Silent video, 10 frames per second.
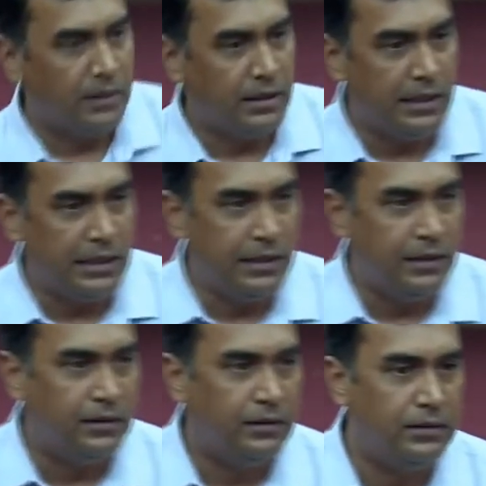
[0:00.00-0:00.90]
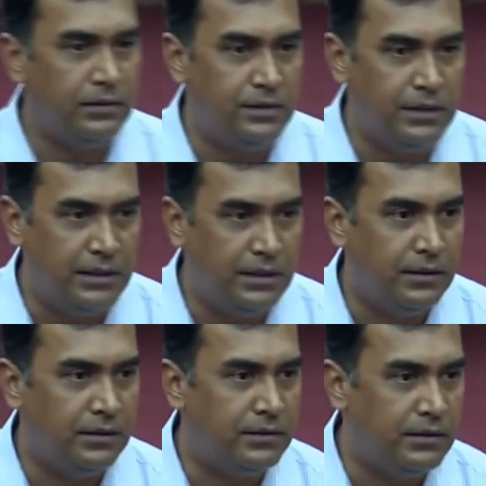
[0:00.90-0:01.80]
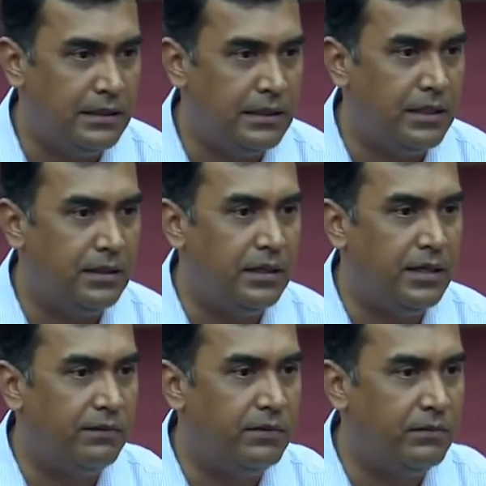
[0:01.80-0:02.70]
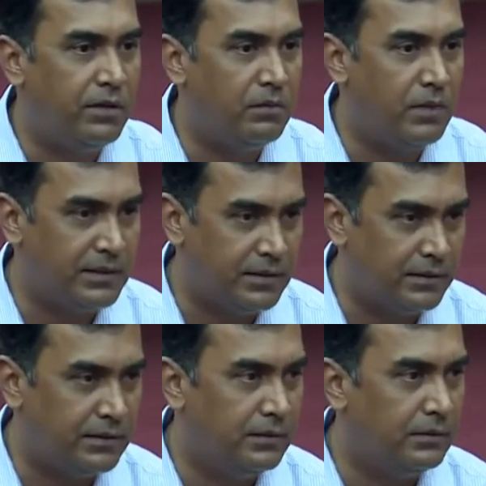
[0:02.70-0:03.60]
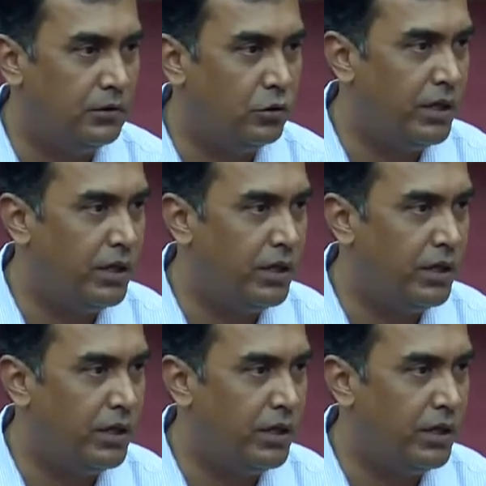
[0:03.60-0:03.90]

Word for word: A G, C and T have different masses. Do you